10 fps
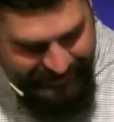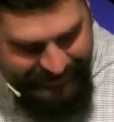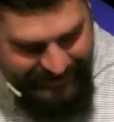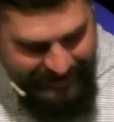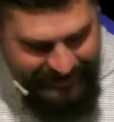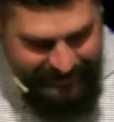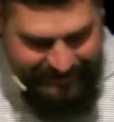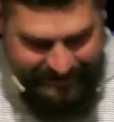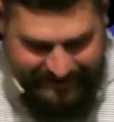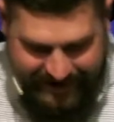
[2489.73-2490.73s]

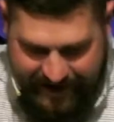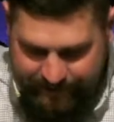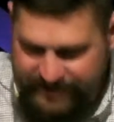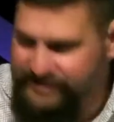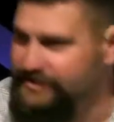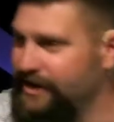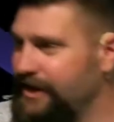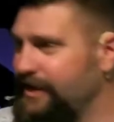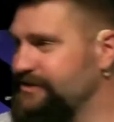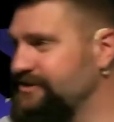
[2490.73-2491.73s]
again, the damage
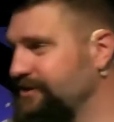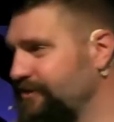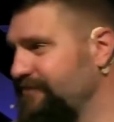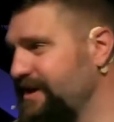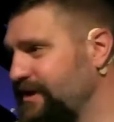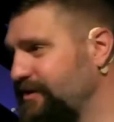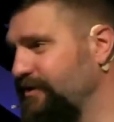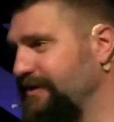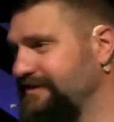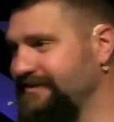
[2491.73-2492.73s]
done to your
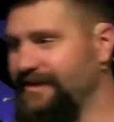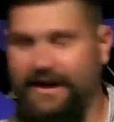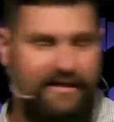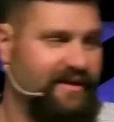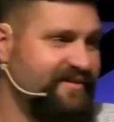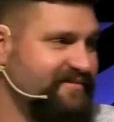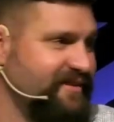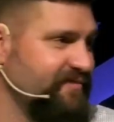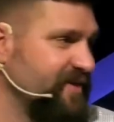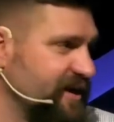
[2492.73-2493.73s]
vehicle is a lot less
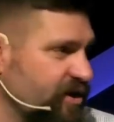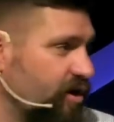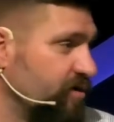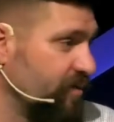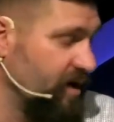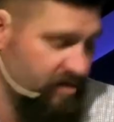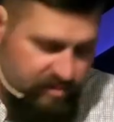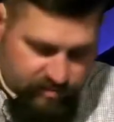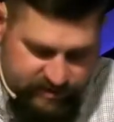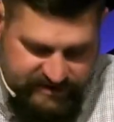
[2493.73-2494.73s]
than if that guardrail
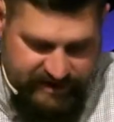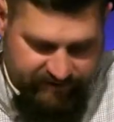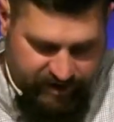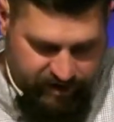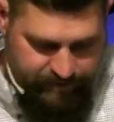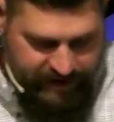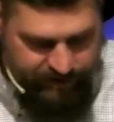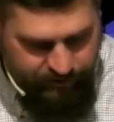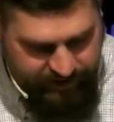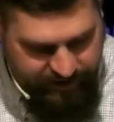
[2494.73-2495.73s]
was never there to
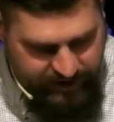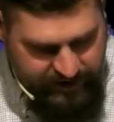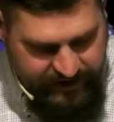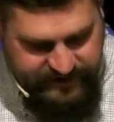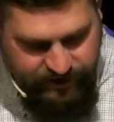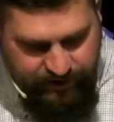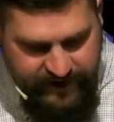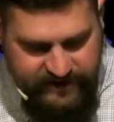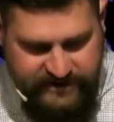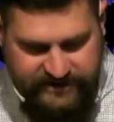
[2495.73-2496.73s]
begin with. And so,
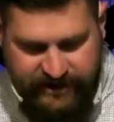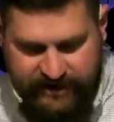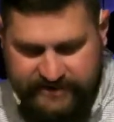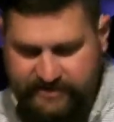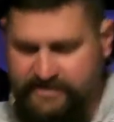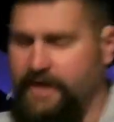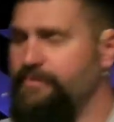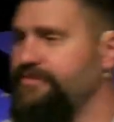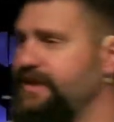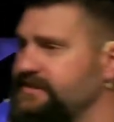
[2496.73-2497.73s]
in this series, there's a
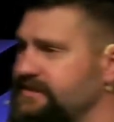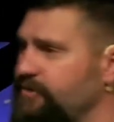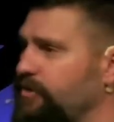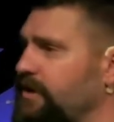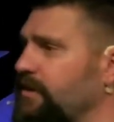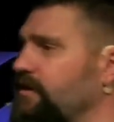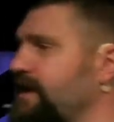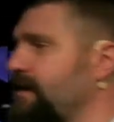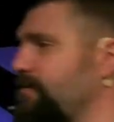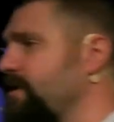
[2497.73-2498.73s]
couple things that we're going to
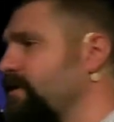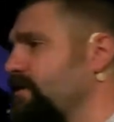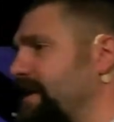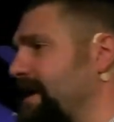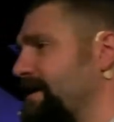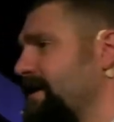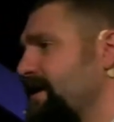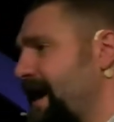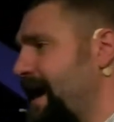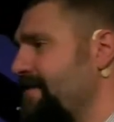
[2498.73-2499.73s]
look at. We're going to look at
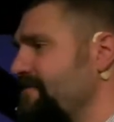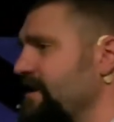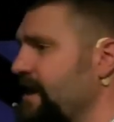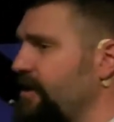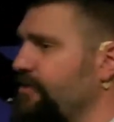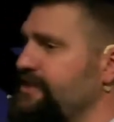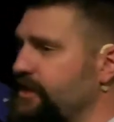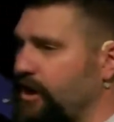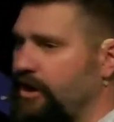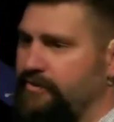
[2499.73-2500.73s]
having healthy
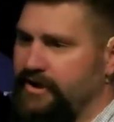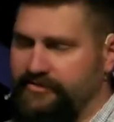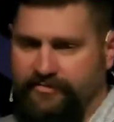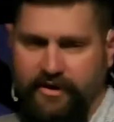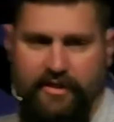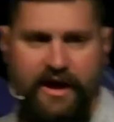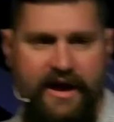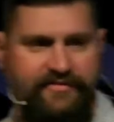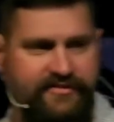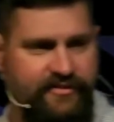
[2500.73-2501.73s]
guardrails for our
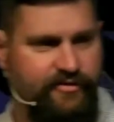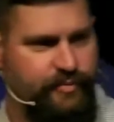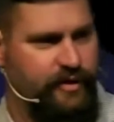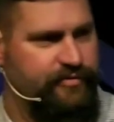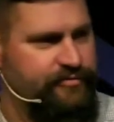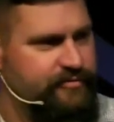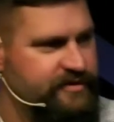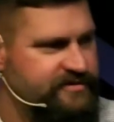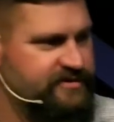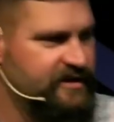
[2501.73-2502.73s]
life. And so, as we go through
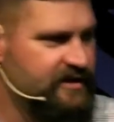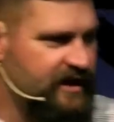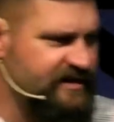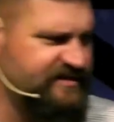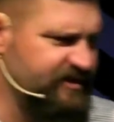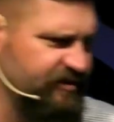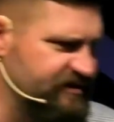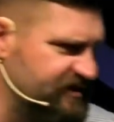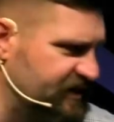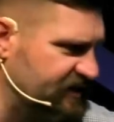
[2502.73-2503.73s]
this uh,
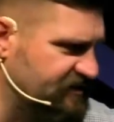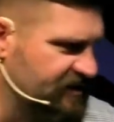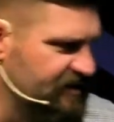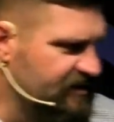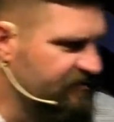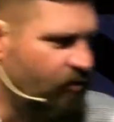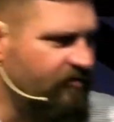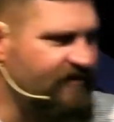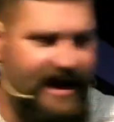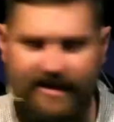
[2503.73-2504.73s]
series, the next four
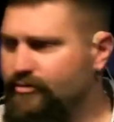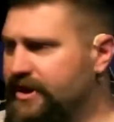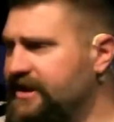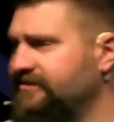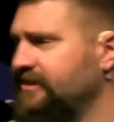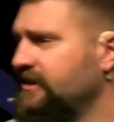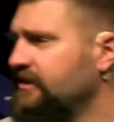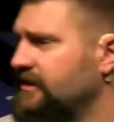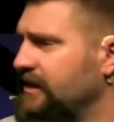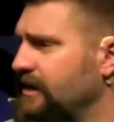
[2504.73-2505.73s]
or five weeks,
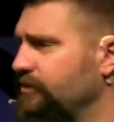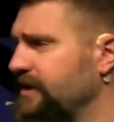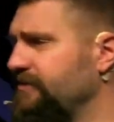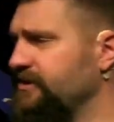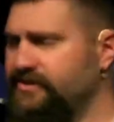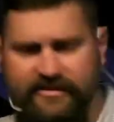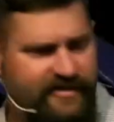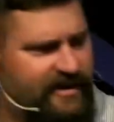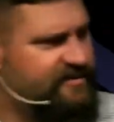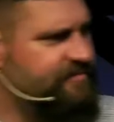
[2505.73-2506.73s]
uh, whatever it turns
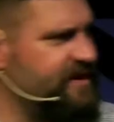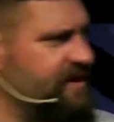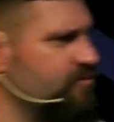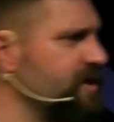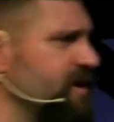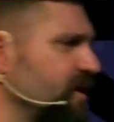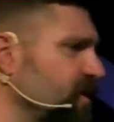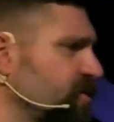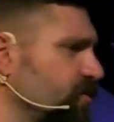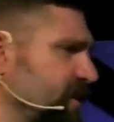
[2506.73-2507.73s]
out to be, we
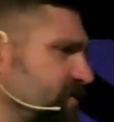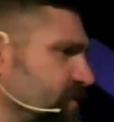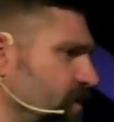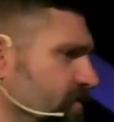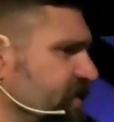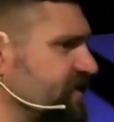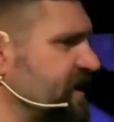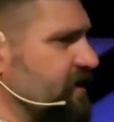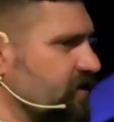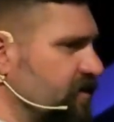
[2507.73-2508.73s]
are going to hopefully
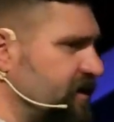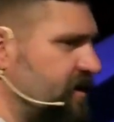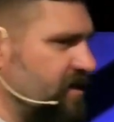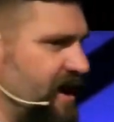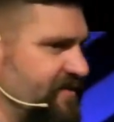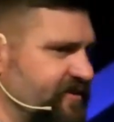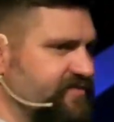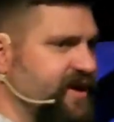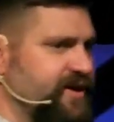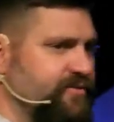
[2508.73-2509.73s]
take a look at our life and
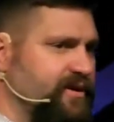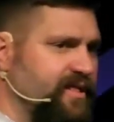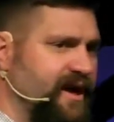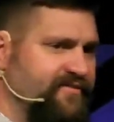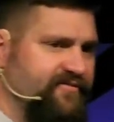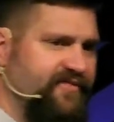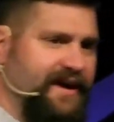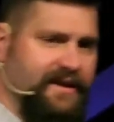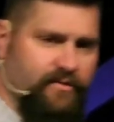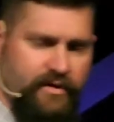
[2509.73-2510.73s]
evaluate our life and
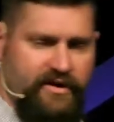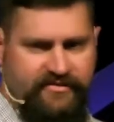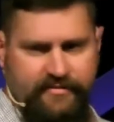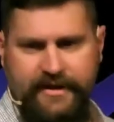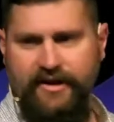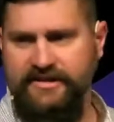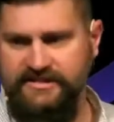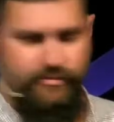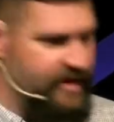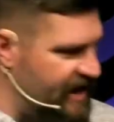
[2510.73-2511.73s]
find out where are some areas
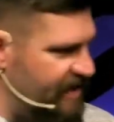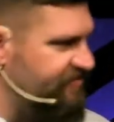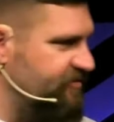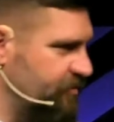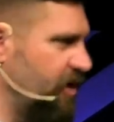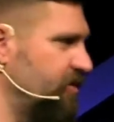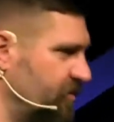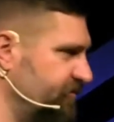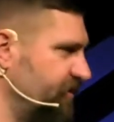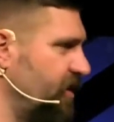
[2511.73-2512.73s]
that we have some
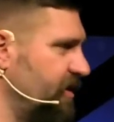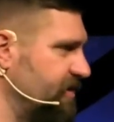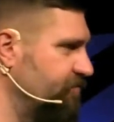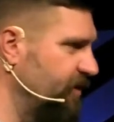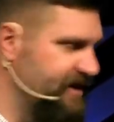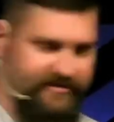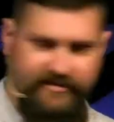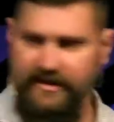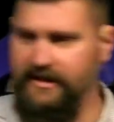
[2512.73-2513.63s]
guardrails already in place.